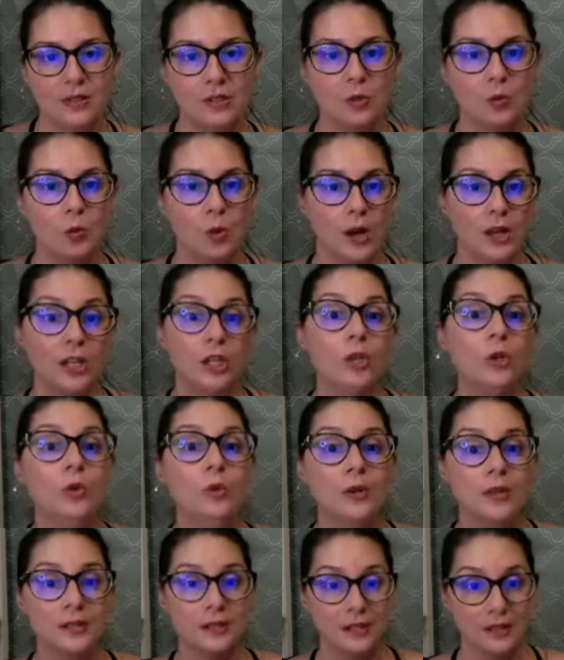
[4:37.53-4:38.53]
to what you
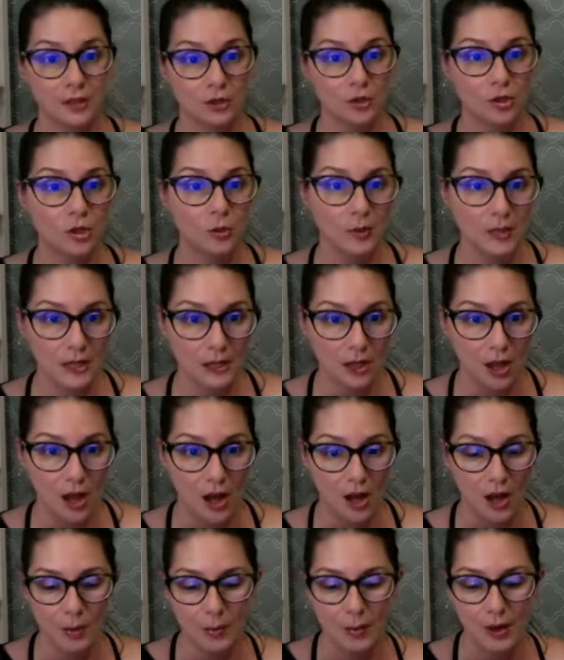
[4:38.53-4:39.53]
consider to be
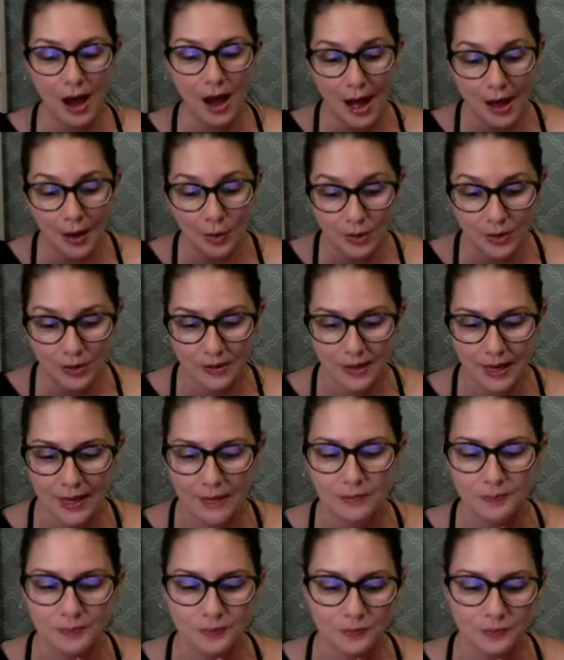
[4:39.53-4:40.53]
long. But I would
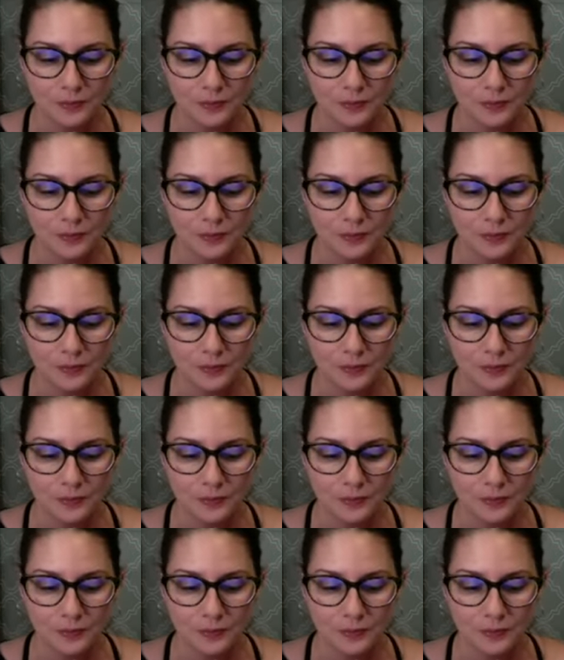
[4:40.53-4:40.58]
say